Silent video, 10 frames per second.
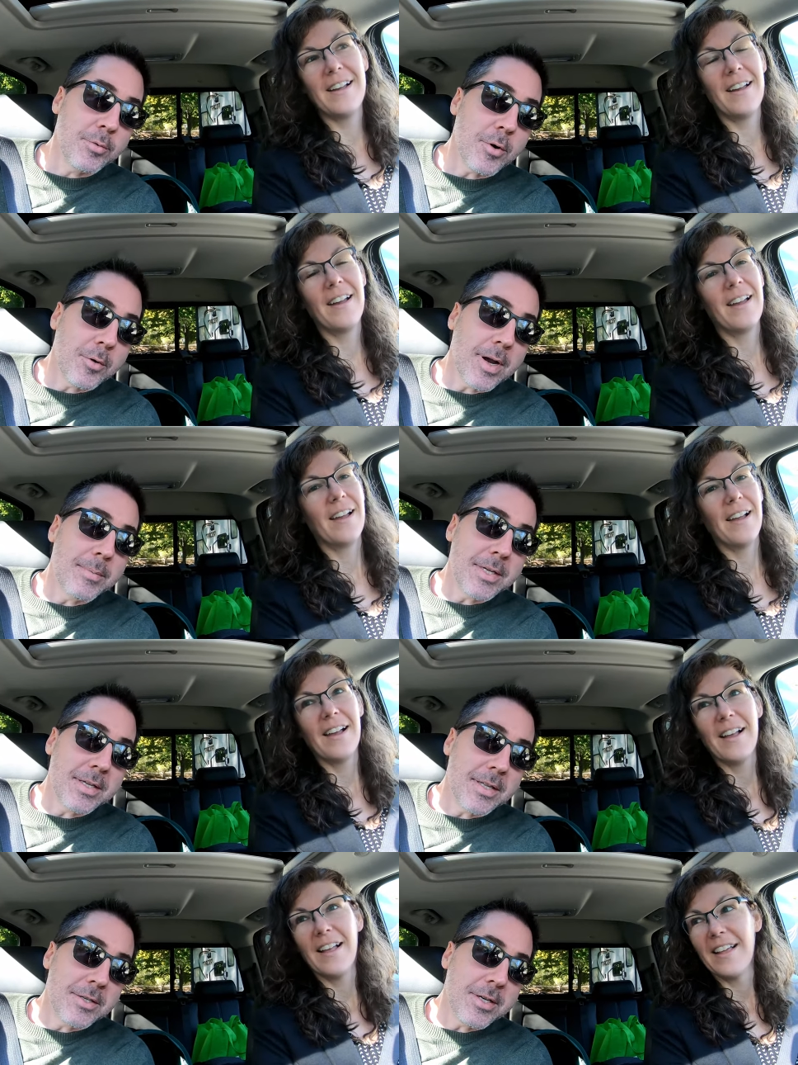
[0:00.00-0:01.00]
Speaker 1: programmed
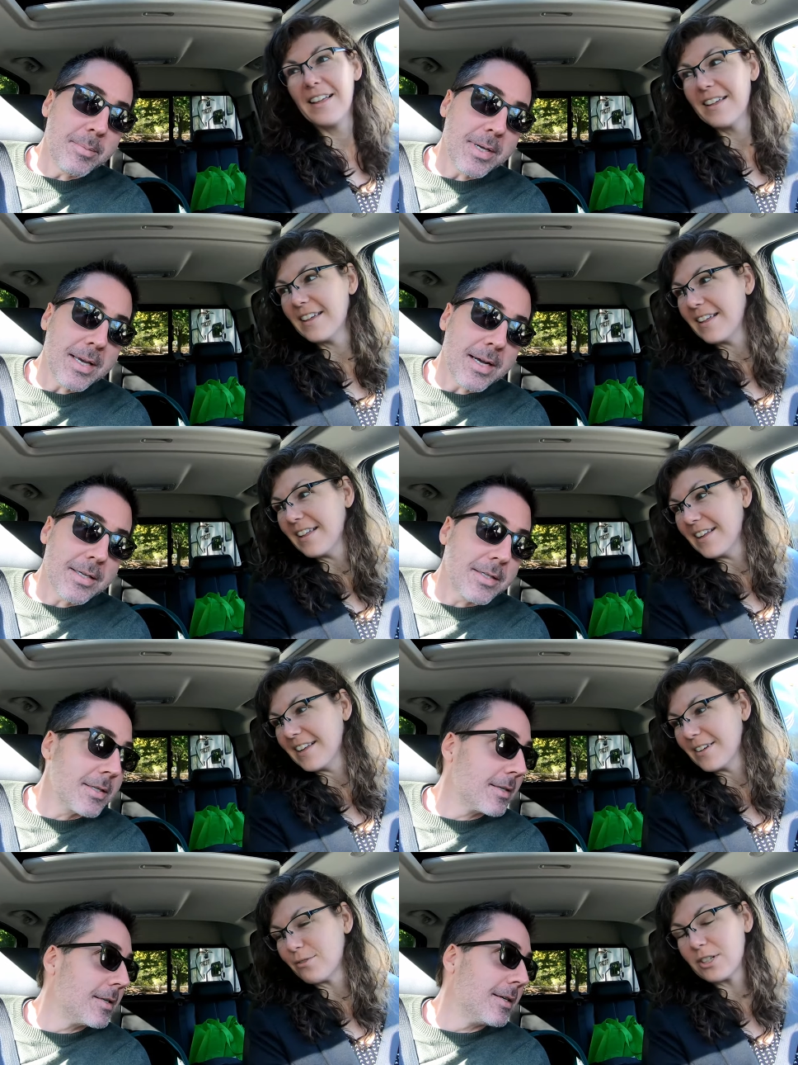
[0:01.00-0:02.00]
into the
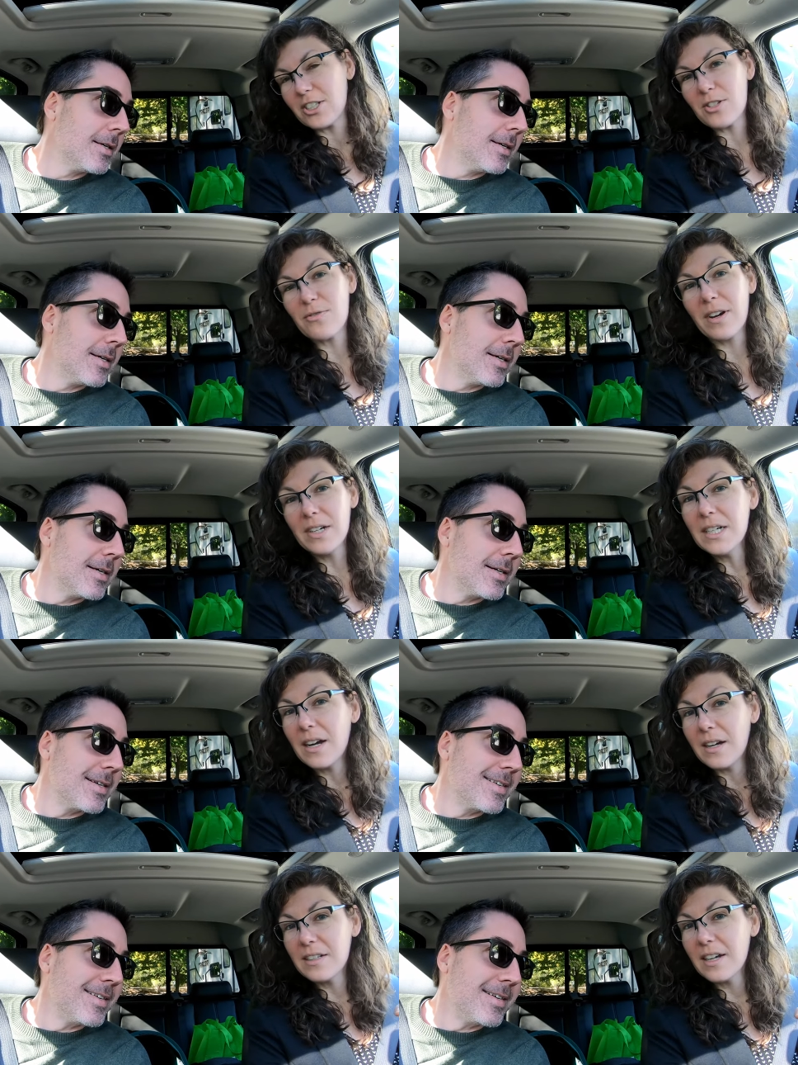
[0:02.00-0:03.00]
GPS.
Speaker 2: Which is very
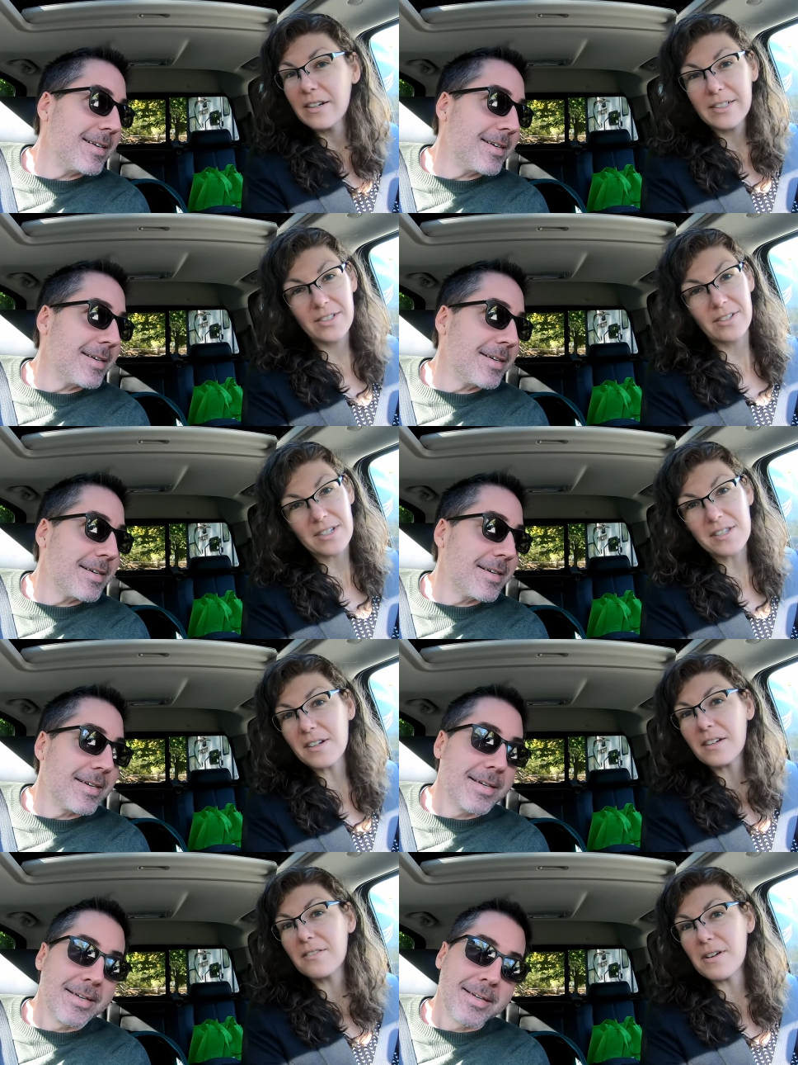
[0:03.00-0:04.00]

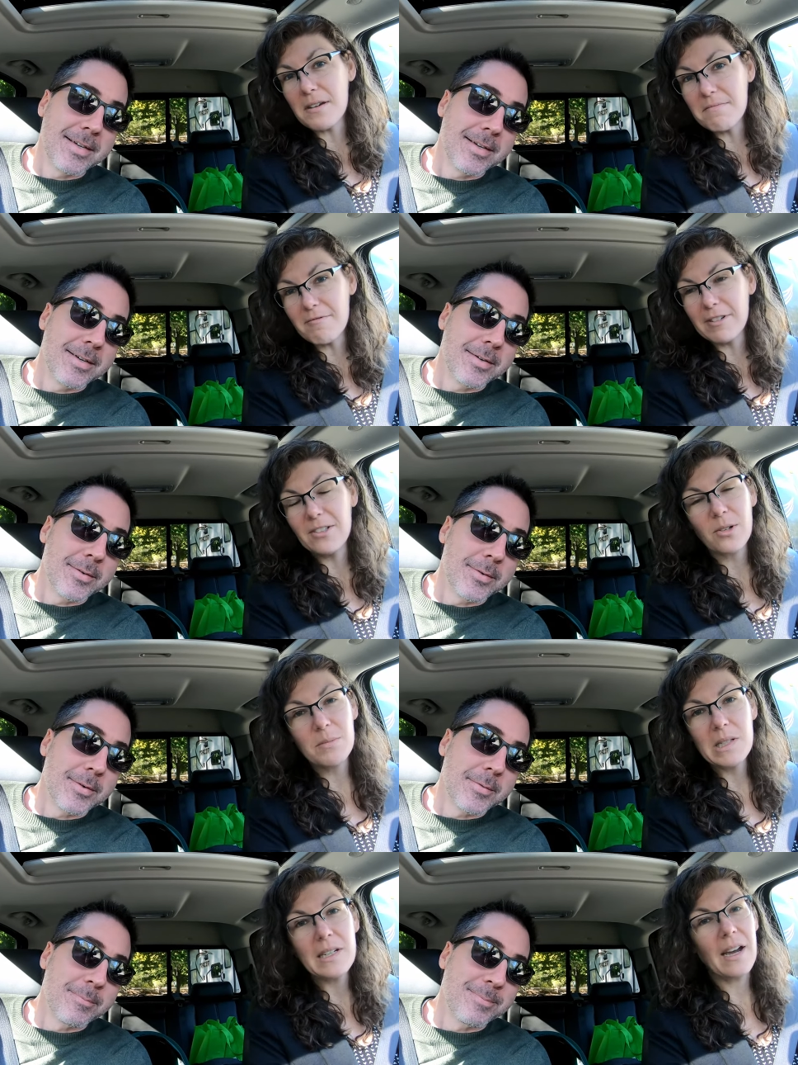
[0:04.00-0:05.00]
uncharacteristic of him. We
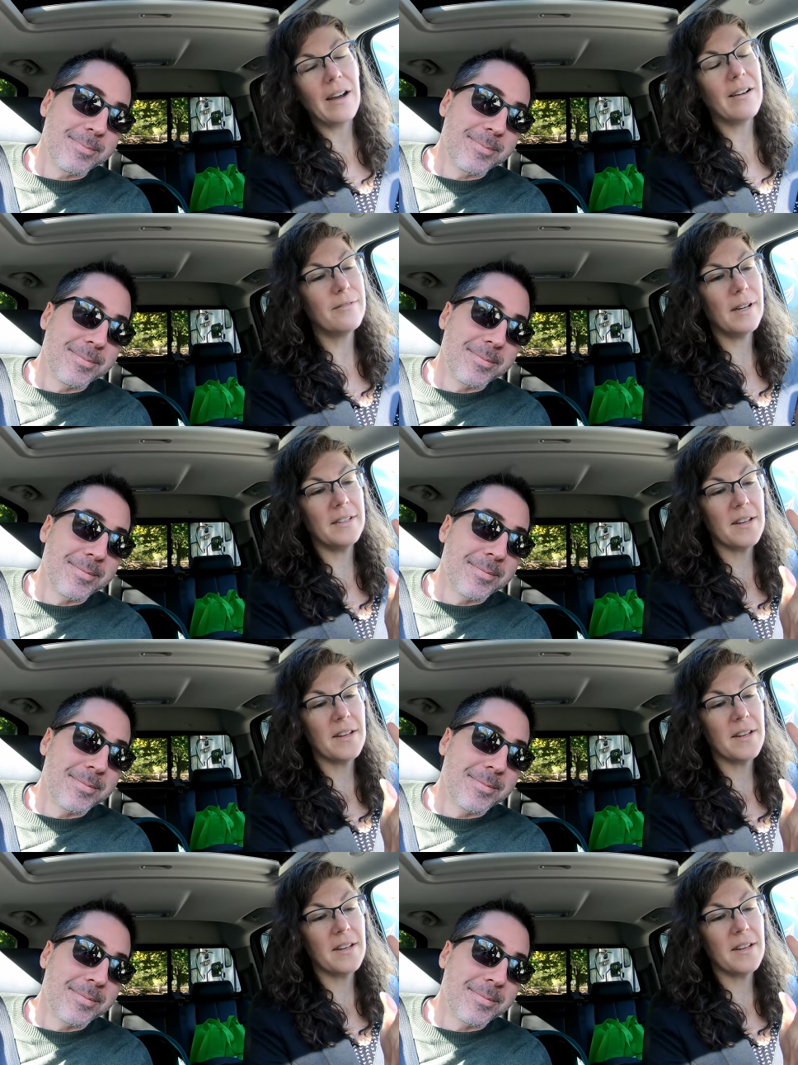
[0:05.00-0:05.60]
normally have a